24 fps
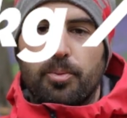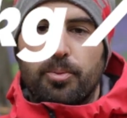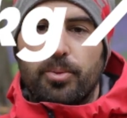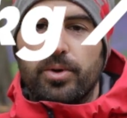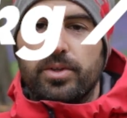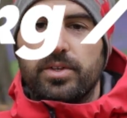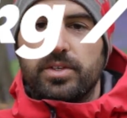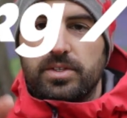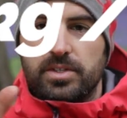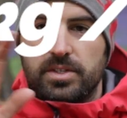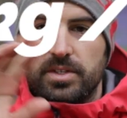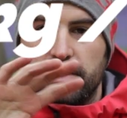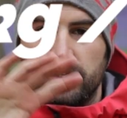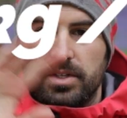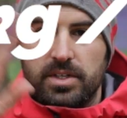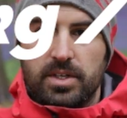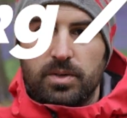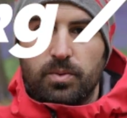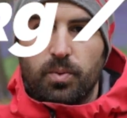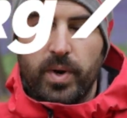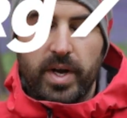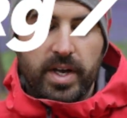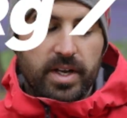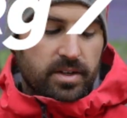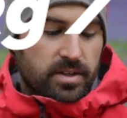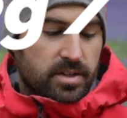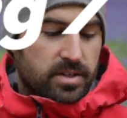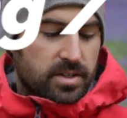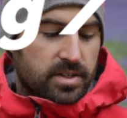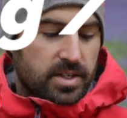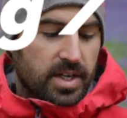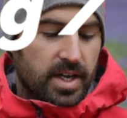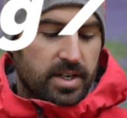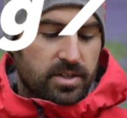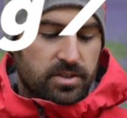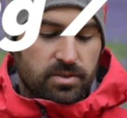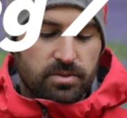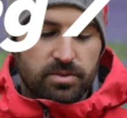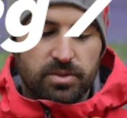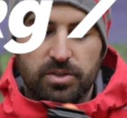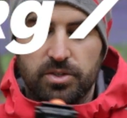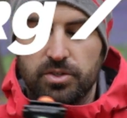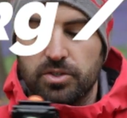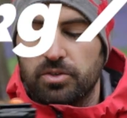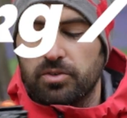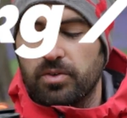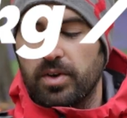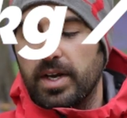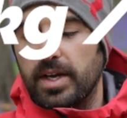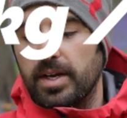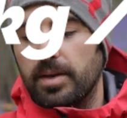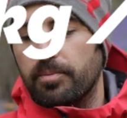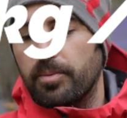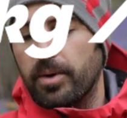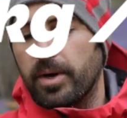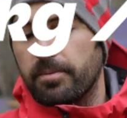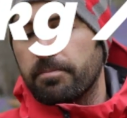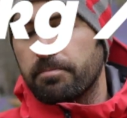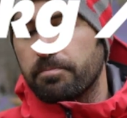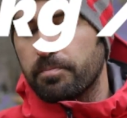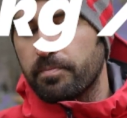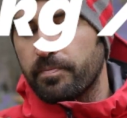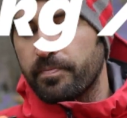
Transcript: I'll put the stats on the screen, but